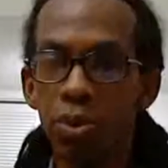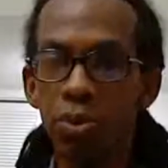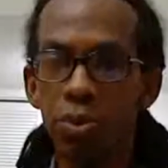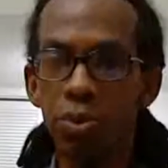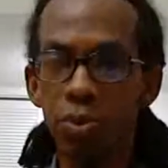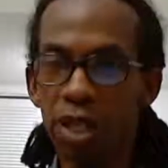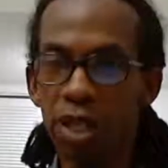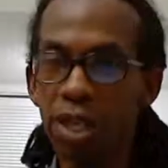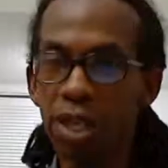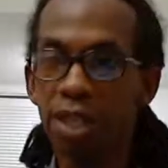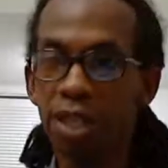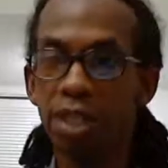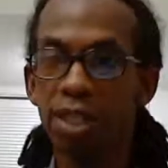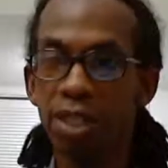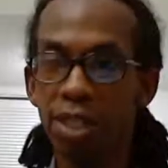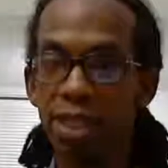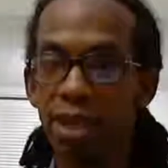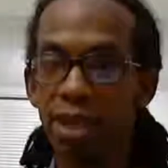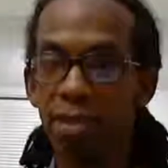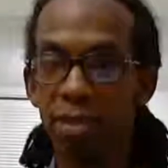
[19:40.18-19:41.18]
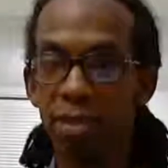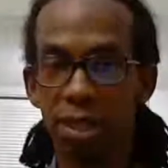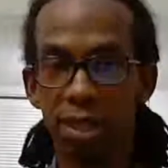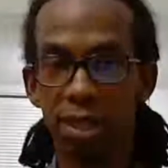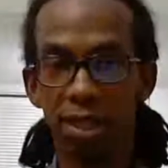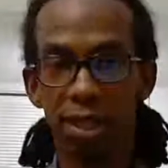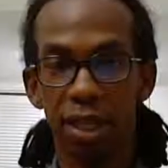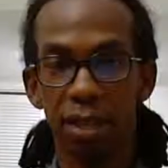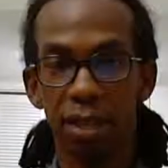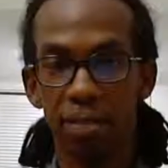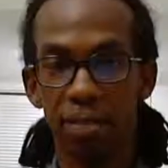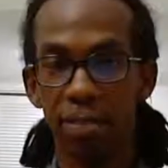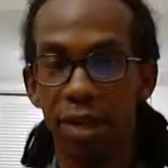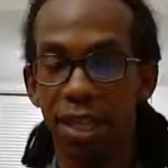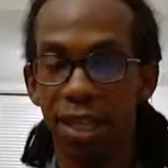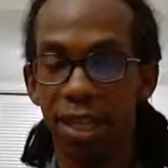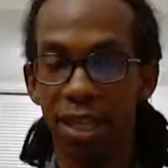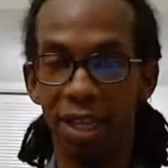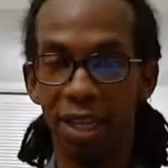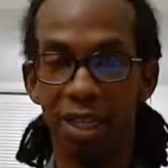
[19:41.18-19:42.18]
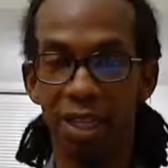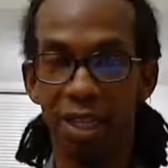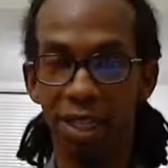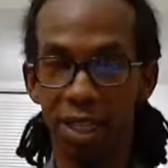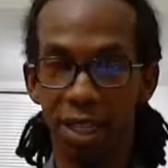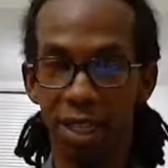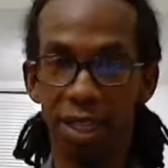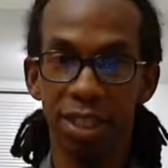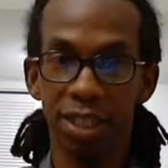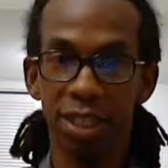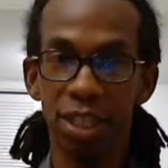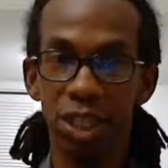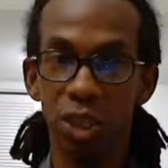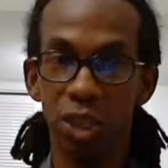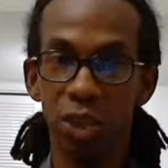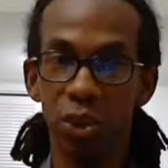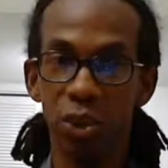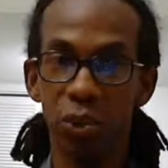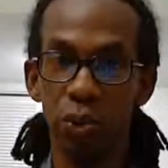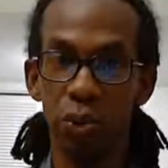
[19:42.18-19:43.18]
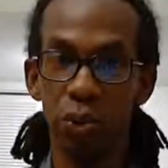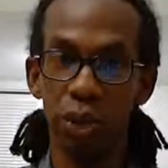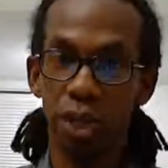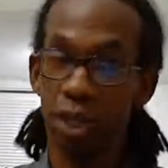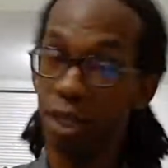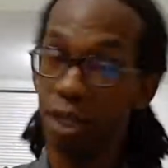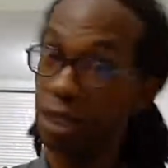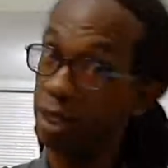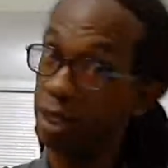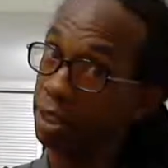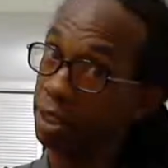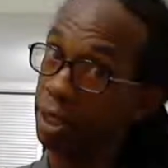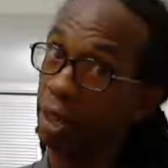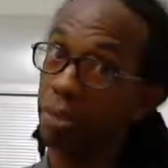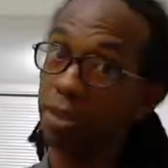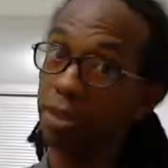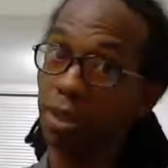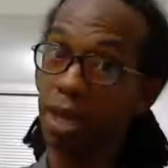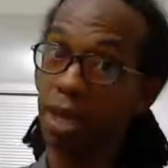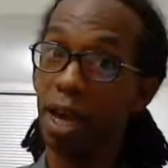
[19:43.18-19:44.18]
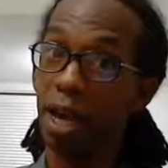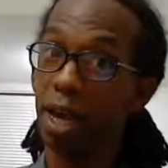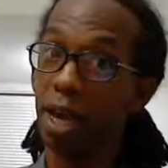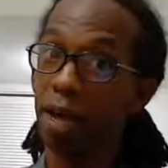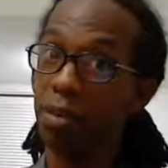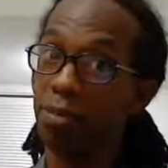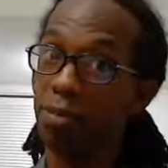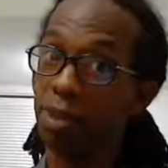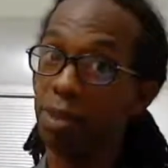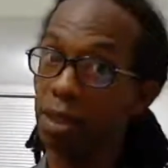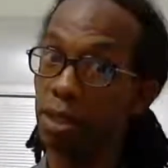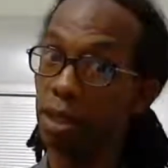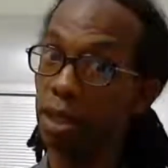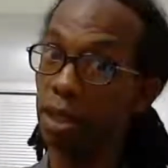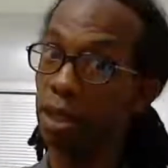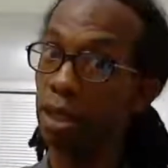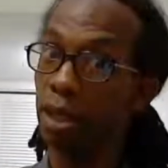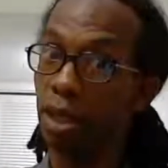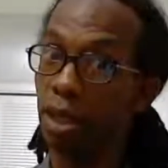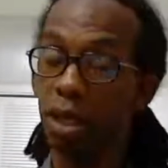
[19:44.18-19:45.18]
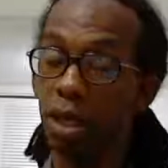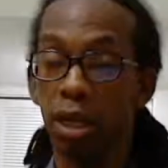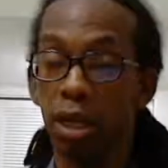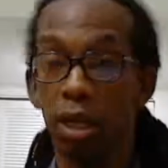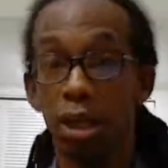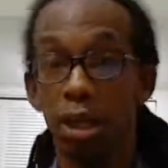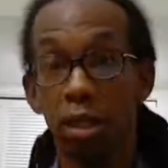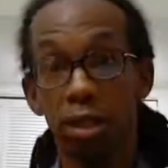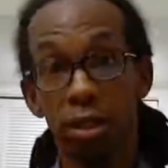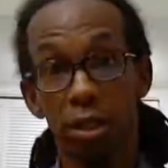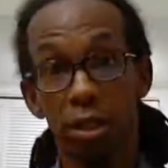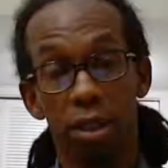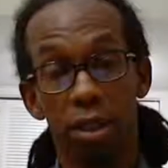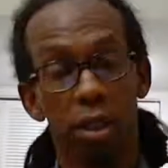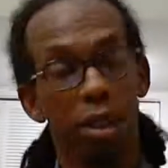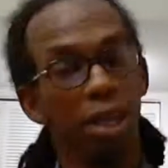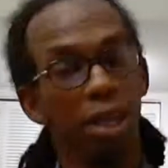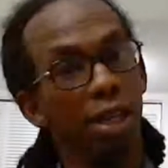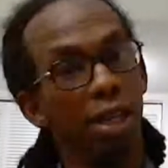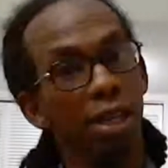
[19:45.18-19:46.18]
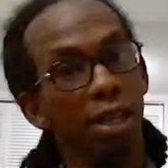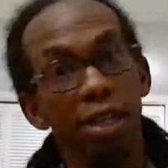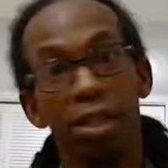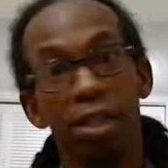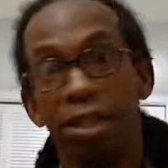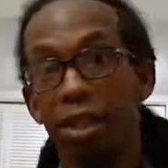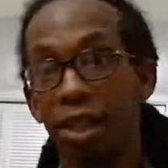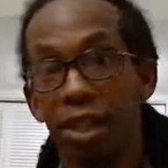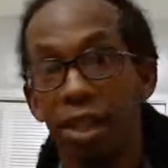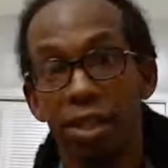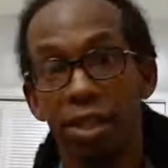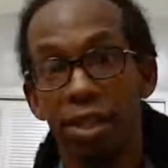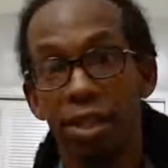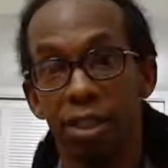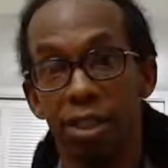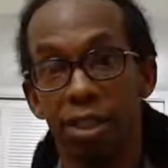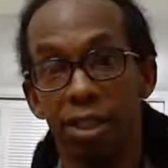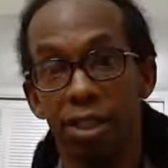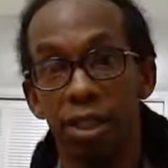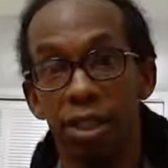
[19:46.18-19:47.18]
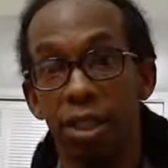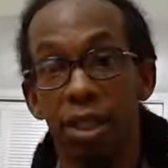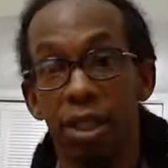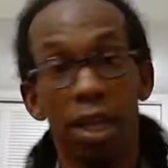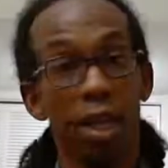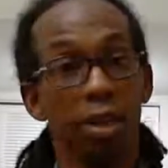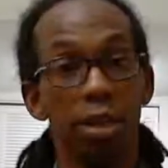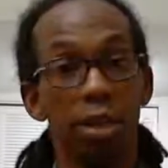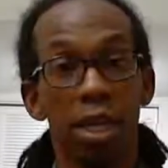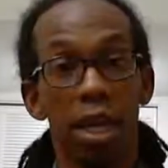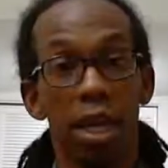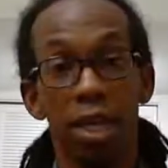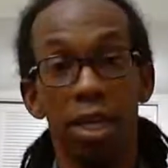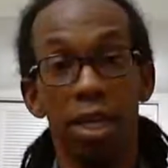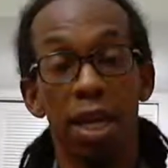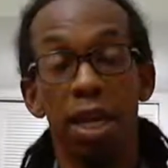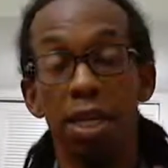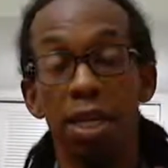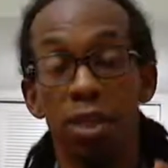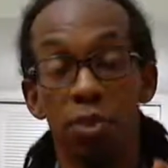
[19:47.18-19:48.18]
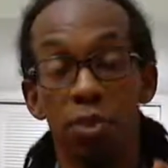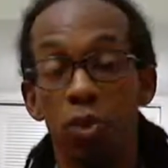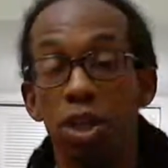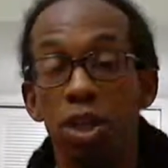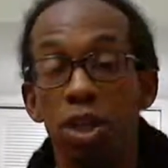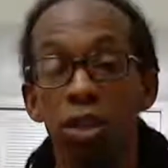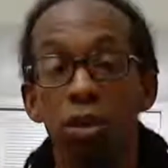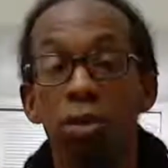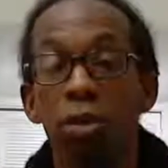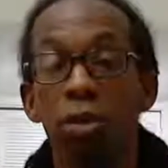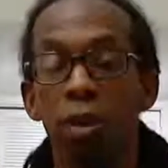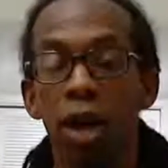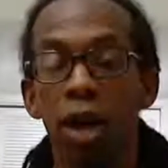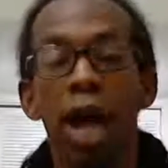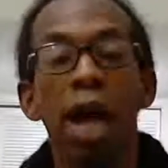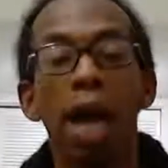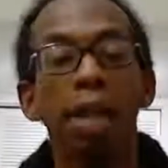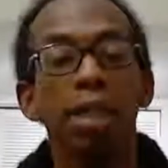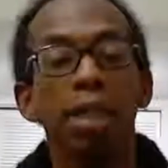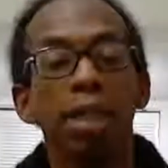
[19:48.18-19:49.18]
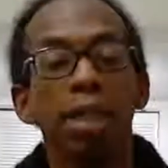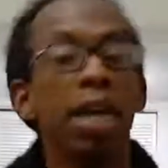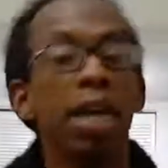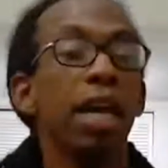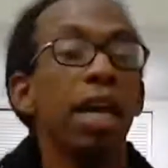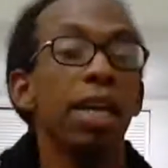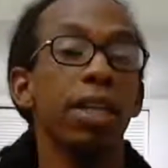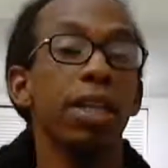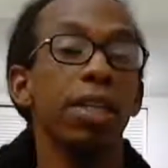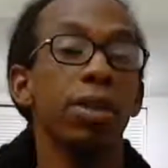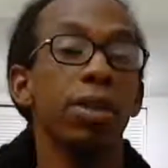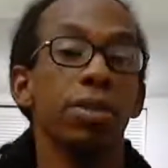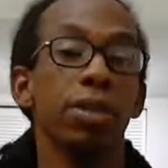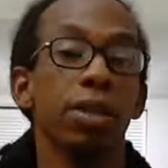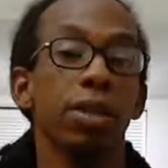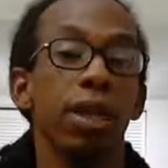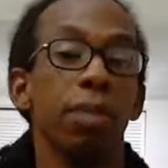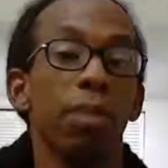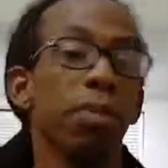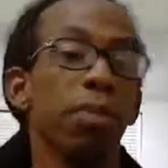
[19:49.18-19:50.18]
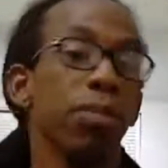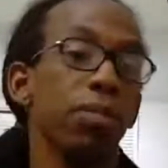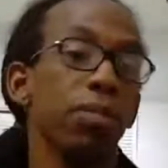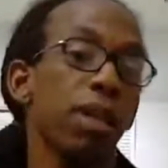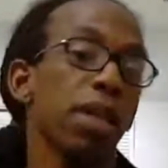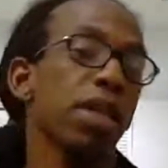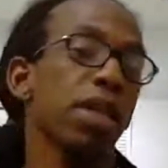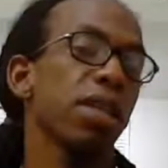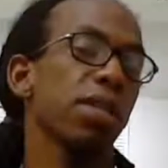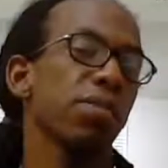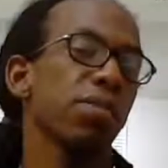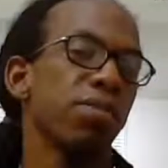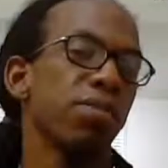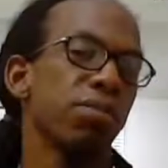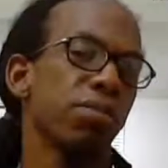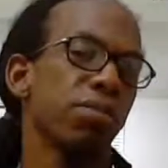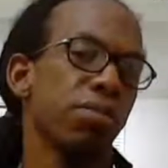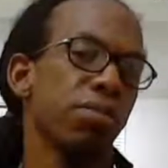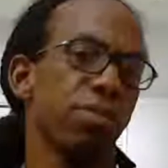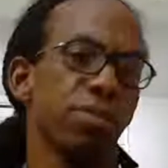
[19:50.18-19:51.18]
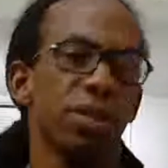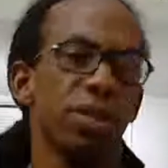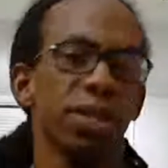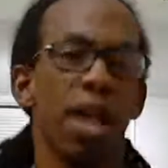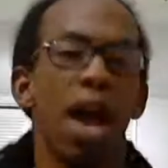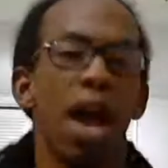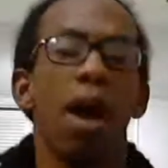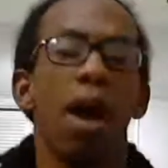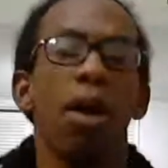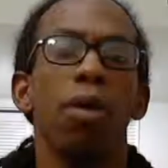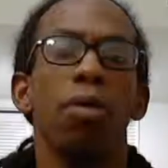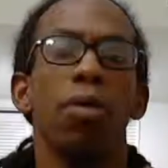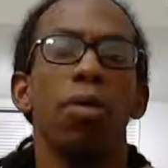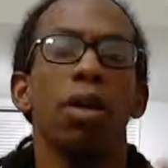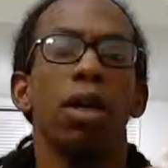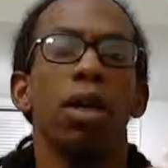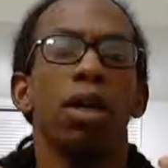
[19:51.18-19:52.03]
read and see if this stuff make any sense to you. Because sometimes it doesn't, and that is when you're gonna have to edit your stuff and make it sound